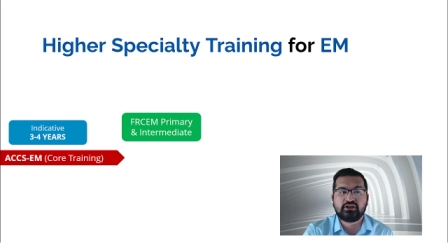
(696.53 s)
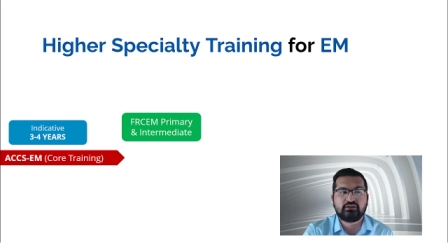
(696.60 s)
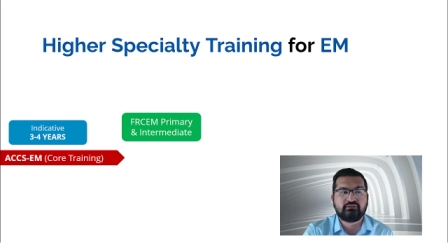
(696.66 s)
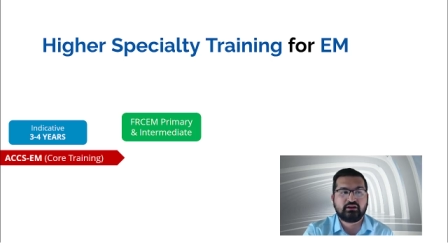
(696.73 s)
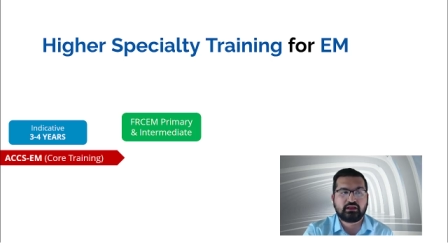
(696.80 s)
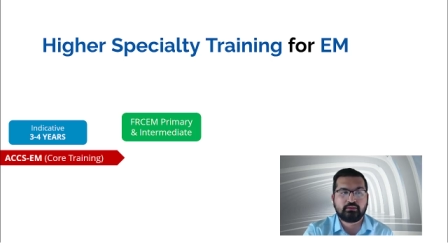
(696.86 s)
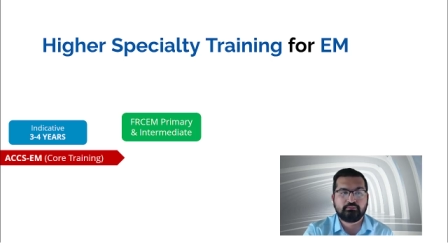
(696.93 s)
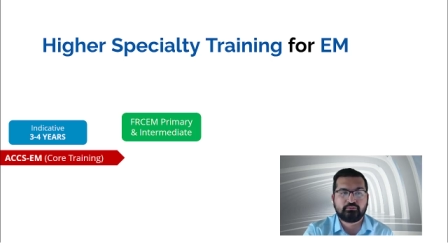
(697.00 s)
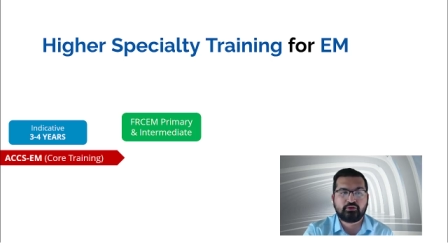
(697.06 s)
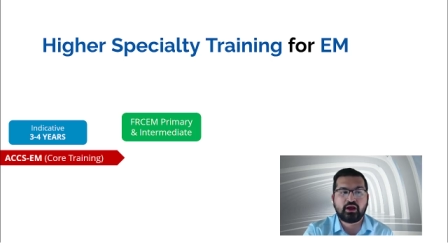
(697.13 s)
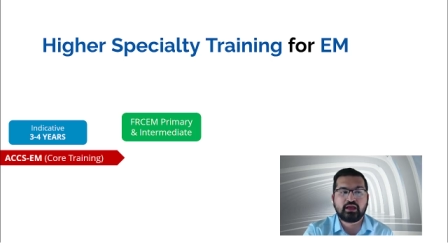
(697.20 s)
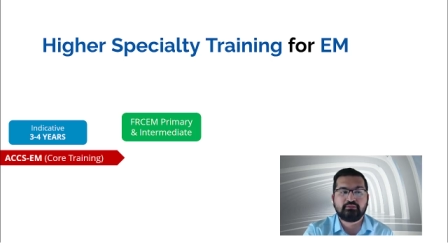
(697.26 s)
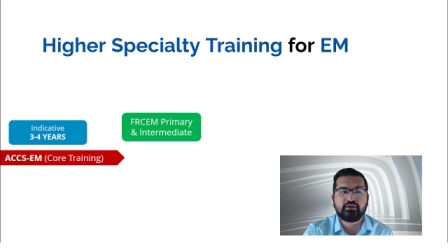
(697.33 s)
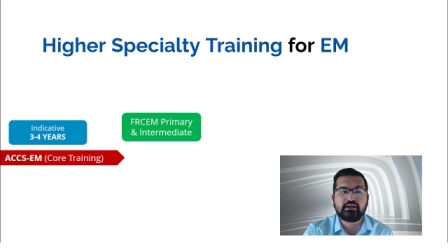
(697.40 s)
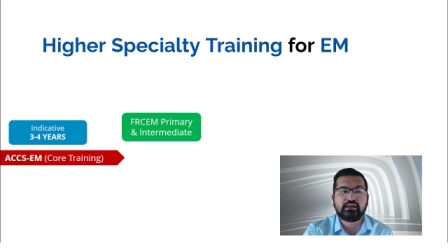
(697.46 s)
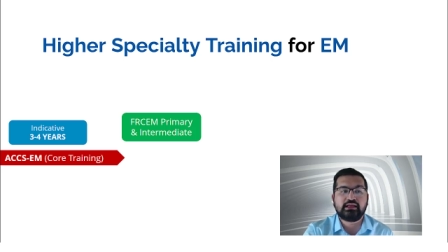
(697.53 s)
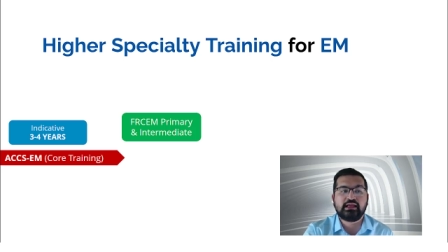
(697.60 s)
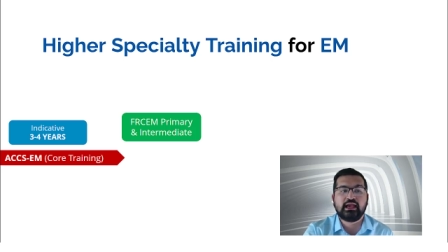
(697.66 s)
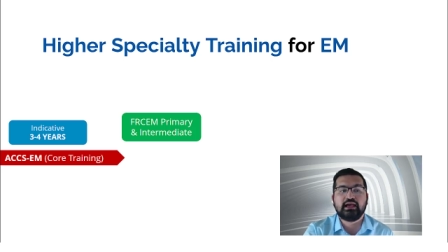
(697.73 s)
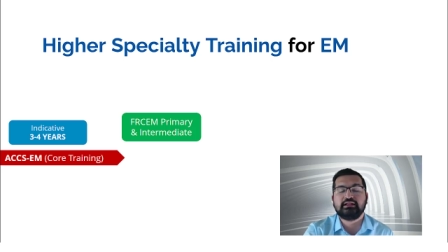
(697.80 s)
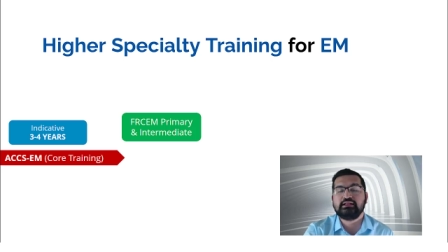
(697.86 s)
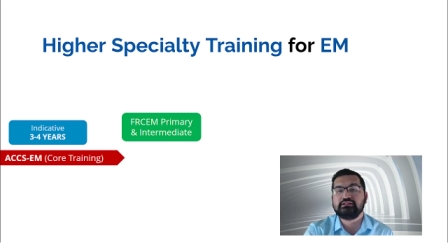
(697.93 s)
FRCEM primary
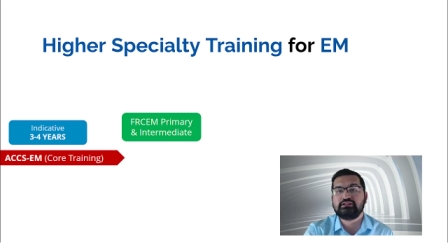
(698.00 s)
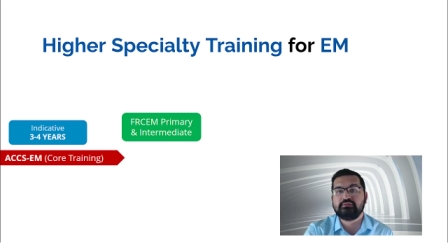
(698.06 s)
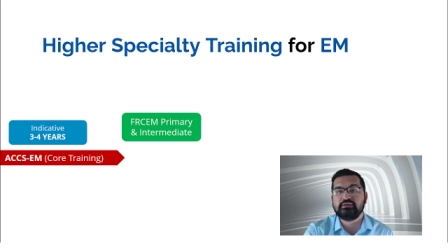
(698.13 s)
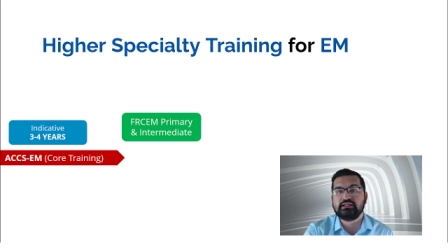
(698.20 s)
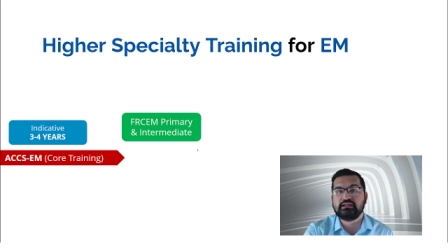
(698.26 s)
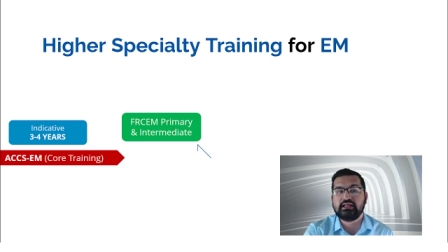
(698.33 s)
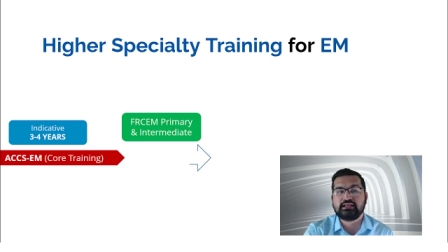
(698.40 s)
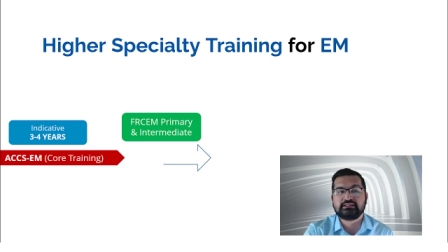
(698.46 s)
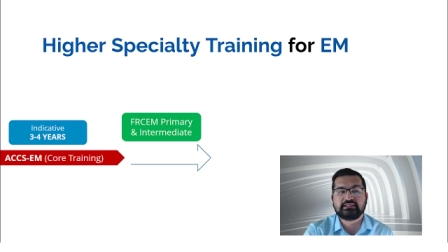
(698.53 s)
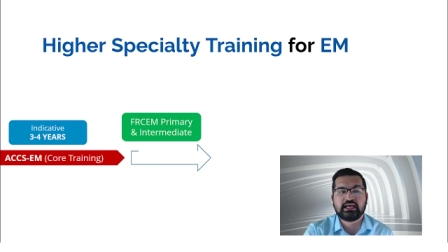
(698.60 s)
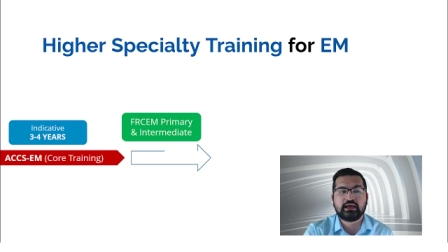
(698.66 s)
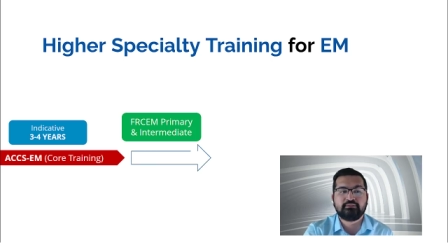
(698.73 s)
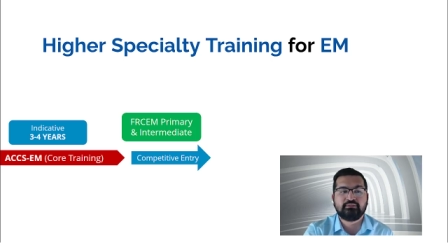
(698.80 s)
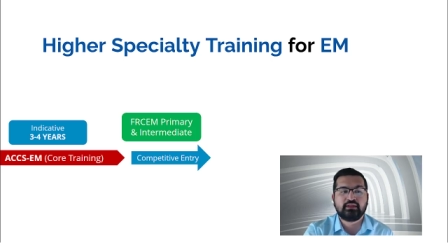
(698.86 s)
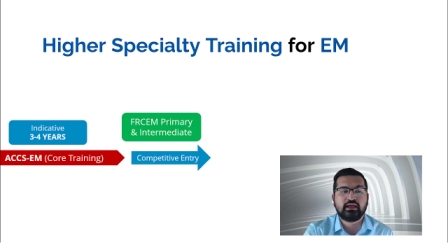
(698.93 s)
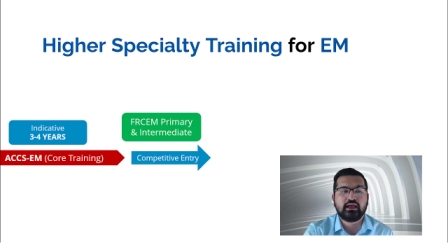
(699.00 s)
and intermediate exam.